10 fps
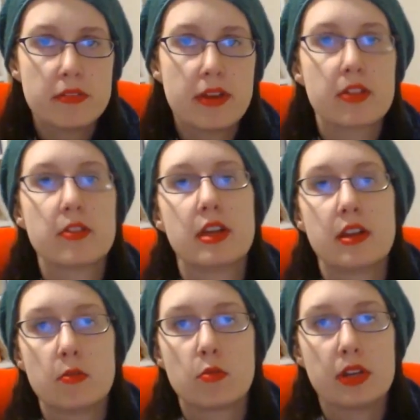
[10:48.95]
rather
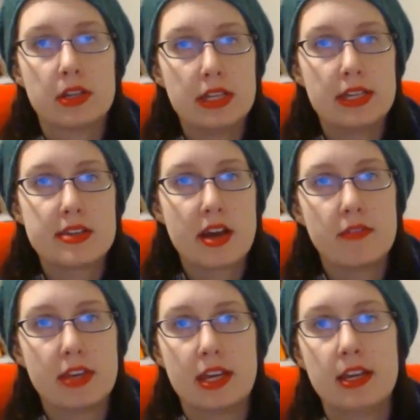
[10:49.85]
than really
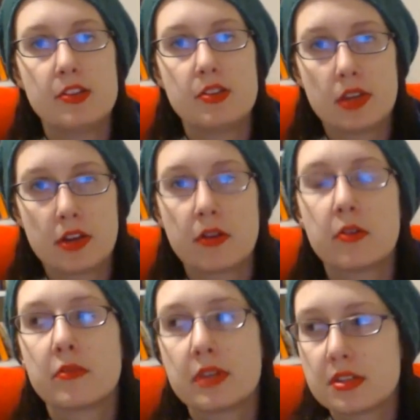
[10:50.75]
diving in and doing our
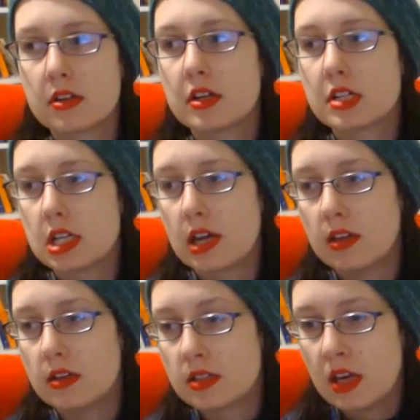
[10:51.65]
own research
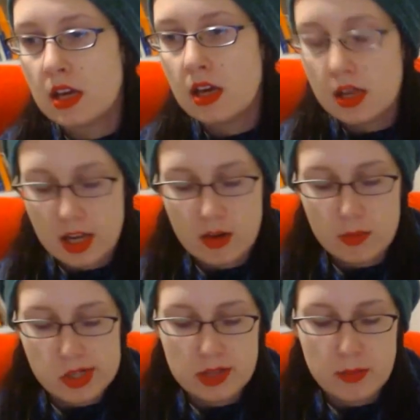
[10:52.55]
and kind
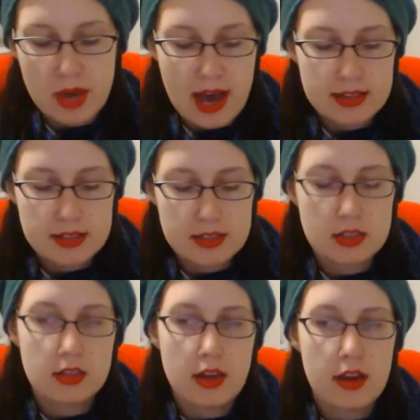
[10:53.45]
of pushing past